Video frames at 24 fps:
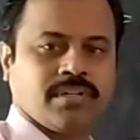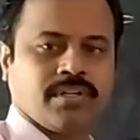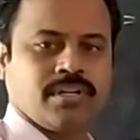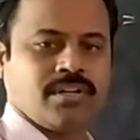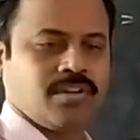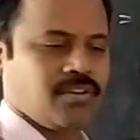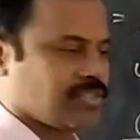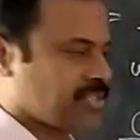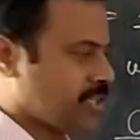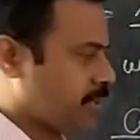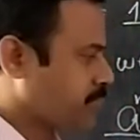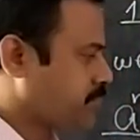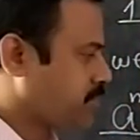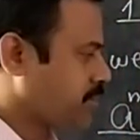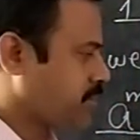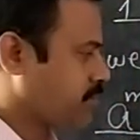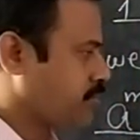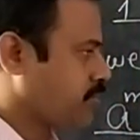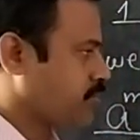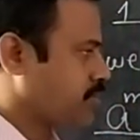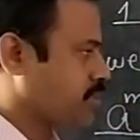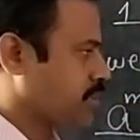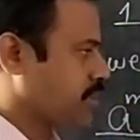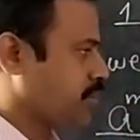Now
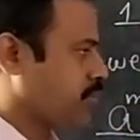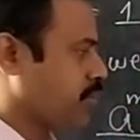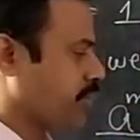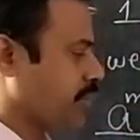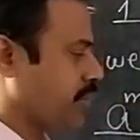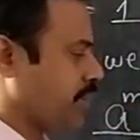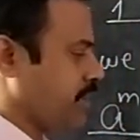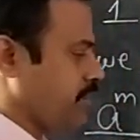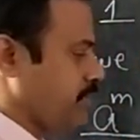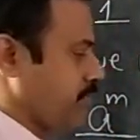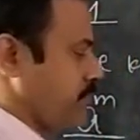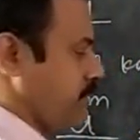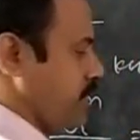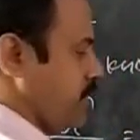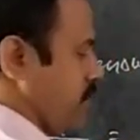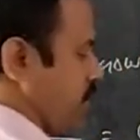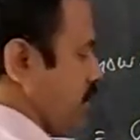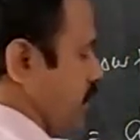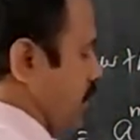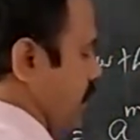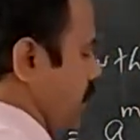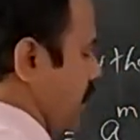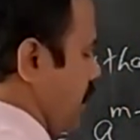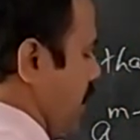substitute 0 here.
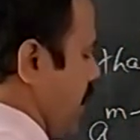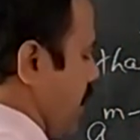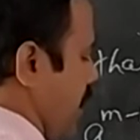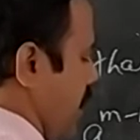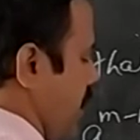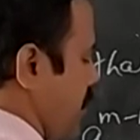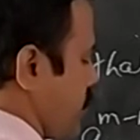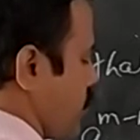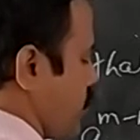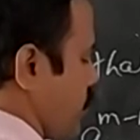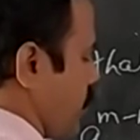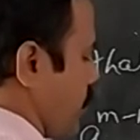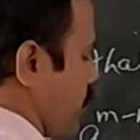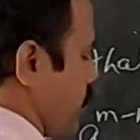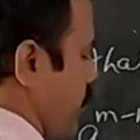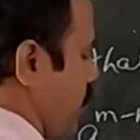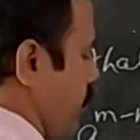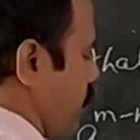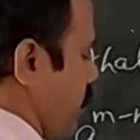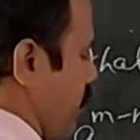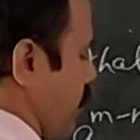A to the power